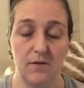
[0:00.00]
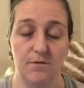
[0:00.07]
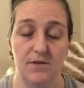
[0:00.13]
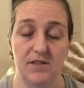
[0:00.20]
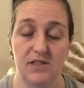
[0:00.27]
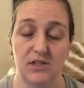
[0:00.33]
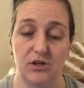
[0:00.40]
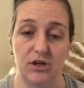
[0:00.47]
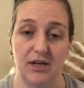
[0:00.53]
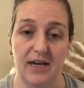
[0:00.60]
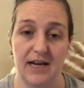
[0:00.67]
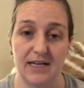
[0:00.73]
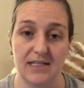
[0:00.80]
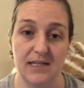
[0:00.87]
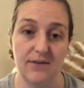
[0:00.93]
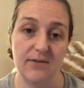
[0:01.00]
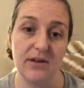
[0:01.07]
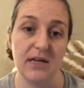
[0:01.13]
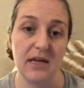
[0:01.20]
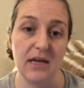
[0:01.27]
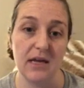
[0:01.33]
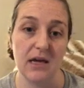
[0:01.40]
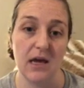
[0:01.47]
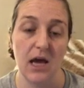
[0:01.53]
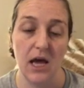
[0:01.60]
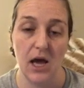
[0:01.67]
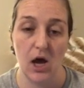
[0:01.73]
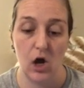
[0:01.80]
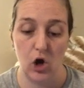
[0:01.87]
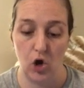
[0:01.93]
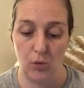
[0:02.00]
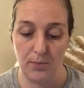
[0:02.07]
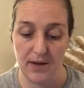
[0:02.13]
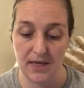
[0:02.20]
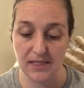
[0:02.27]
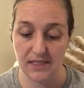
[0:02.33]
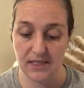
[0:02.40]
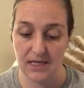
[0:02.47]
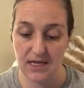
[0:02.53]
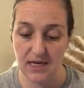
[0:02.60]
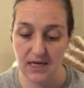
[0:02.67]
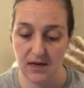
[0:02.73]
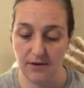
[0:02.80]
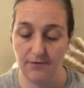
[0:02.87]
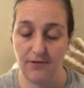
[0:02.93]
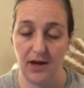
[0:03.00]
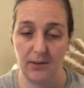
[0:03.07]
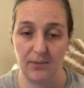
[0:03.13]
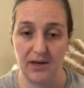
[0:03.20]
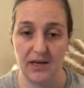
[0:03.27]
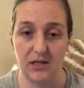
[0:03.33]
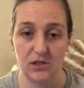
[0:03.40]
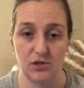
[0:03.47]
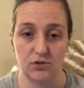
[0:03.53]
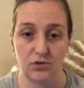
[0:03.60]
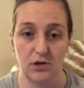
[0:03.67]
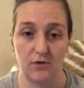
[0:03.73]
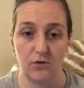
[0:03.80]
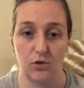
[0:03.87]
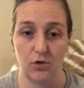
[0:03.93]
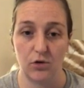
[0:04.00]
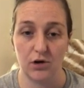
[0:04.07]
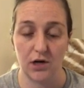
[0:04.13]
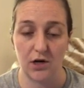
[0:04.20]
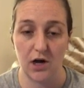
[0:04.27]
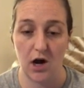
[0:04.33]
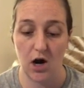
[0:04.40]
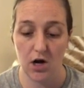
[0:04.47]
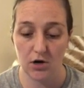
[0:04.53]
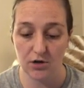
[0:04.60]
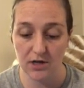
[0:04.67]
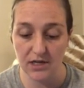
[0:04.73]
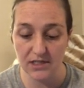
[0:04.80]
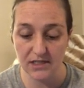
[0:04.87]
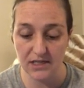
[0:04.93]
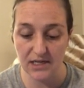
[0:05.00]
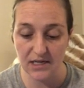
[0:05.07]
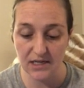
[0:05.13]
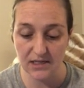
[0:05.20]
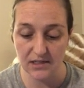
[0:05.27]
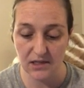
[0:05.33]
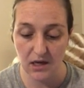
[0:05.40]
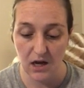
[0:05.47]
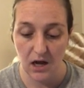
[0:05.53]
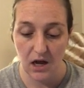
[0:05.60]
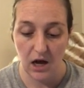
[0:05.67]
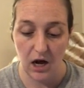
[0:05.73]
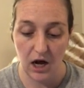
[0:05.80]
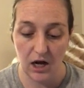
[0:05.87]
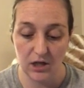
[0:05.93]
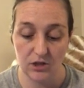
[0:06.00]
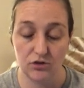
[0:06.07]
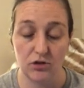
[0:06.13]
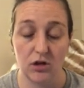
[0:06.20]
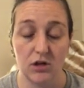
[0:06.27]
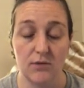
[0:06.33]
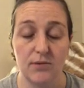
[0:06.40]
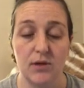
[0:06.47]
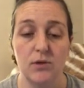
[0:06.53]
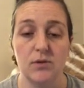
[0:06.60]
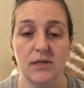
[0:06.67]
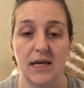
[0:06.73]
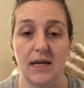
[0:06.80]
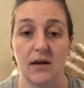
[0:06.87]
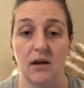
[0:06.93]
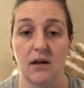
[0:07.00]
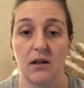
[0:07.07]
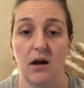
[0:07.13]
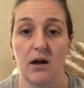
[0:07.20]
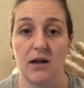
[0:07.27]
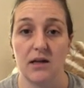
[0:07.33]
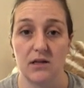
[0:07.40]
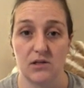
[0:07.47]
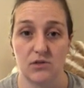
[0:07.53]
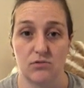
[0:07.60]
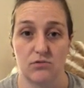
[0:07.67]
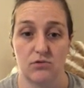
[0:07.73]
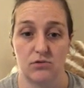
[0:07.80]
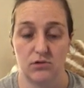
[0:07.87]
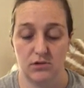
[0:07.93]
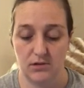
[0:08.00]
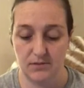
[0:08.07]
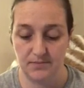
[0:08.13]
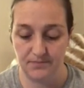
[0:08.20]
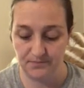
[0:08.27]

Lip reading: physical inactivity, obesity, a family history of coronary artery disease, drug abuse, and clotting disorders.